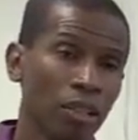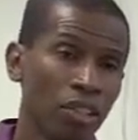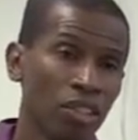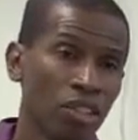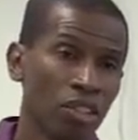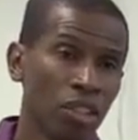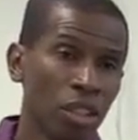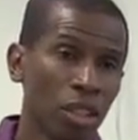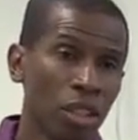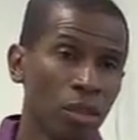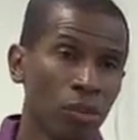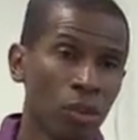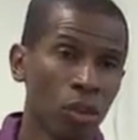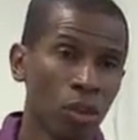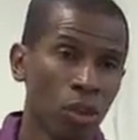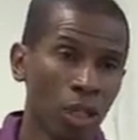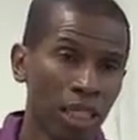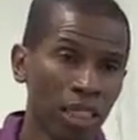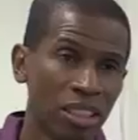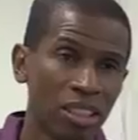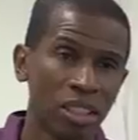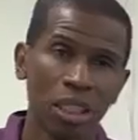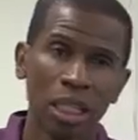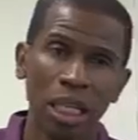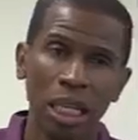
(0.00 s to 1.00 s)
the seat of
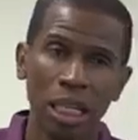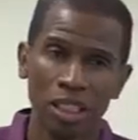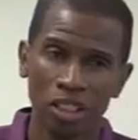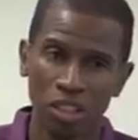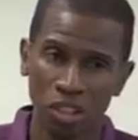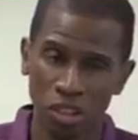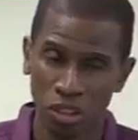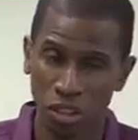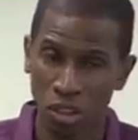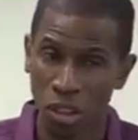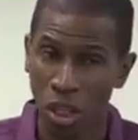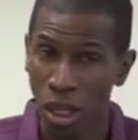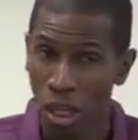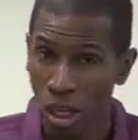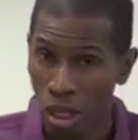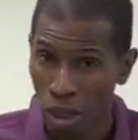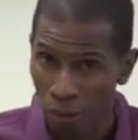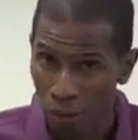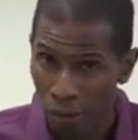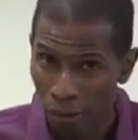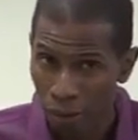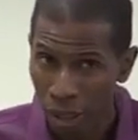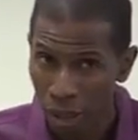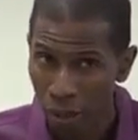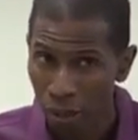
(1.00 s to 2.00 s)
Christ consciousness,
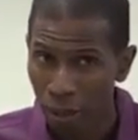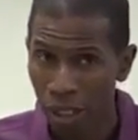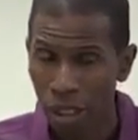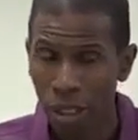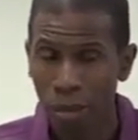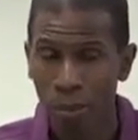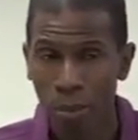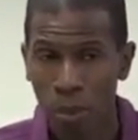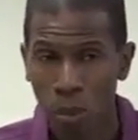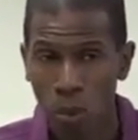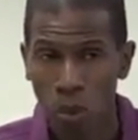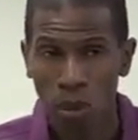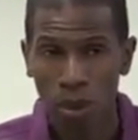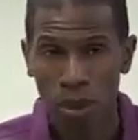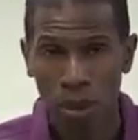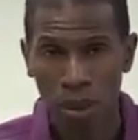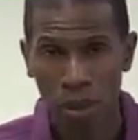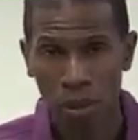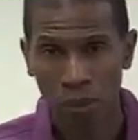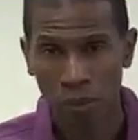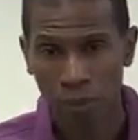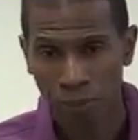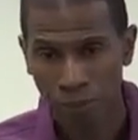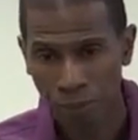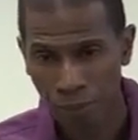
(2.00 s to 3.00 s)
a very
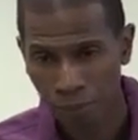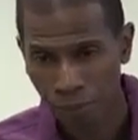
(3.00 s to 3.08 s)
important